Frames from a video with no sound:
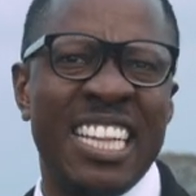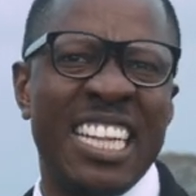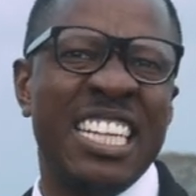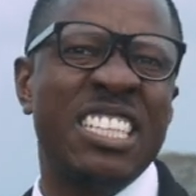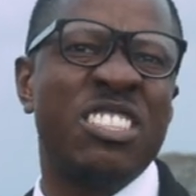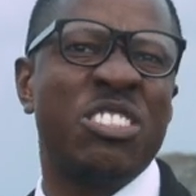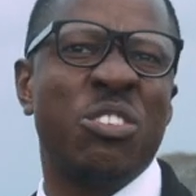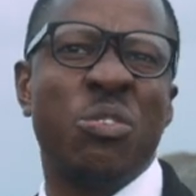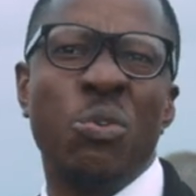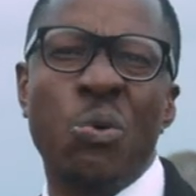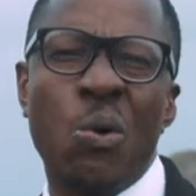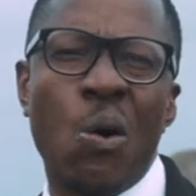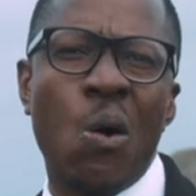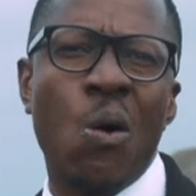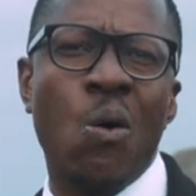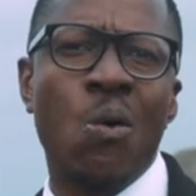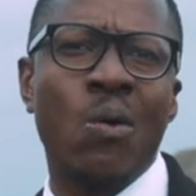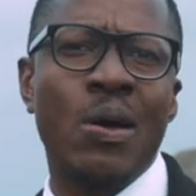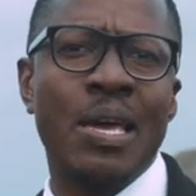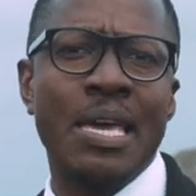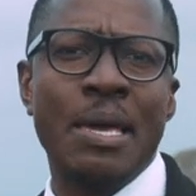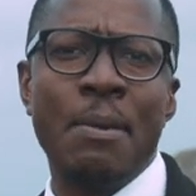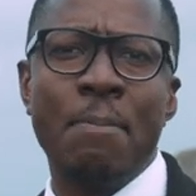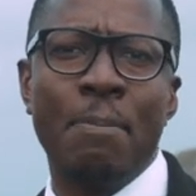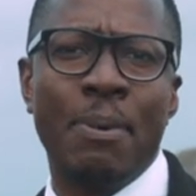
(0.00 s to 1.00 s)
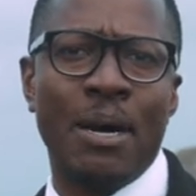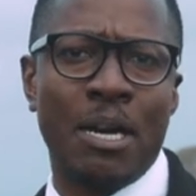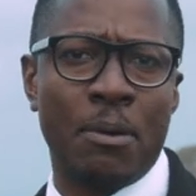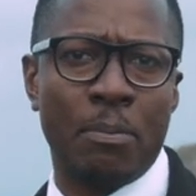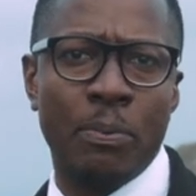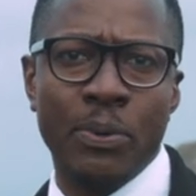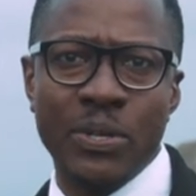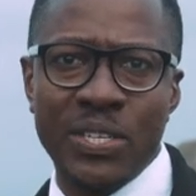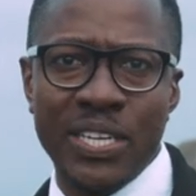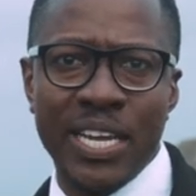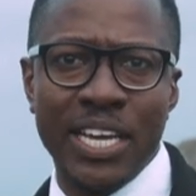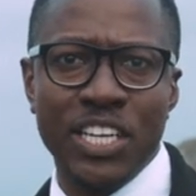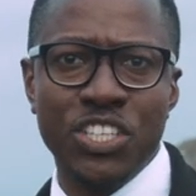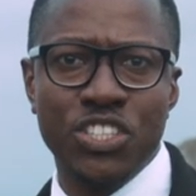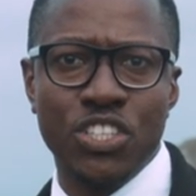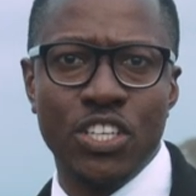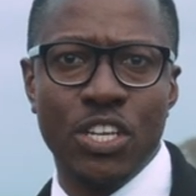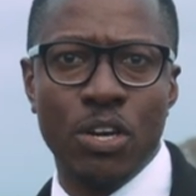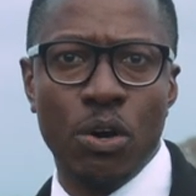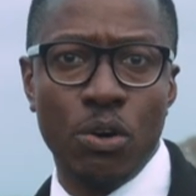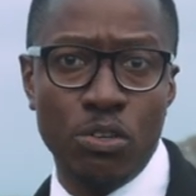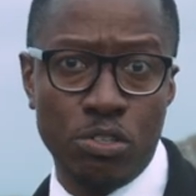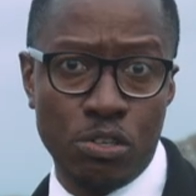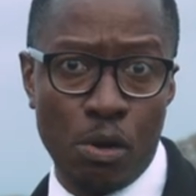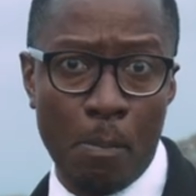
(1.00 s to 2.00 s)
this will all impact
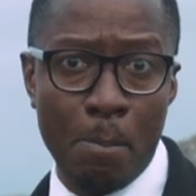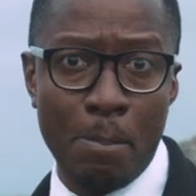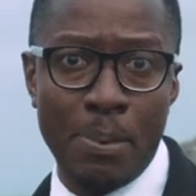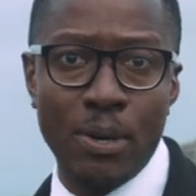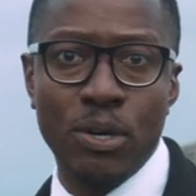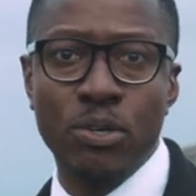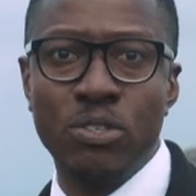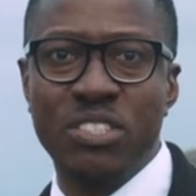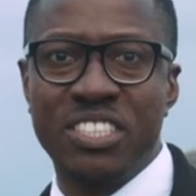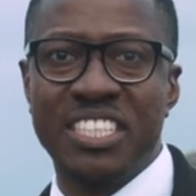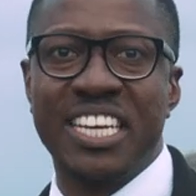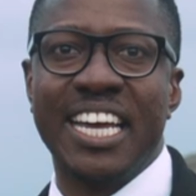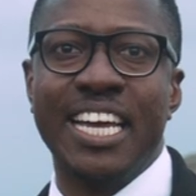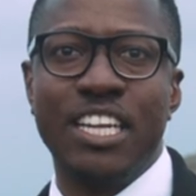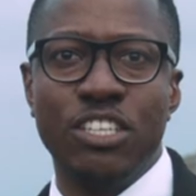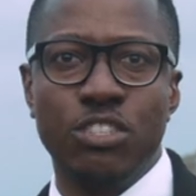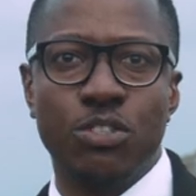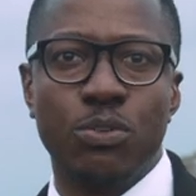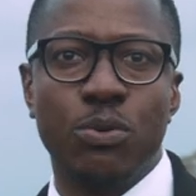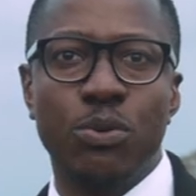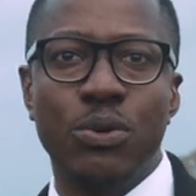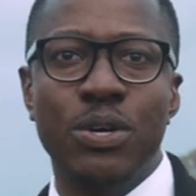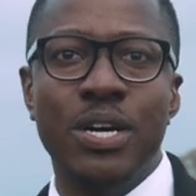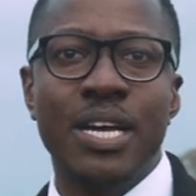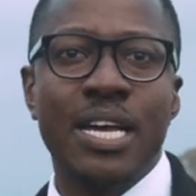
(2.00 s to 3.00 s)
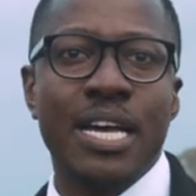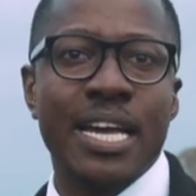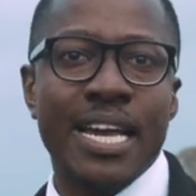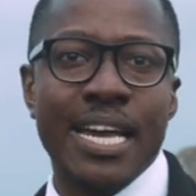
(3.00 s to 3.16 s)
potentially on your build schedule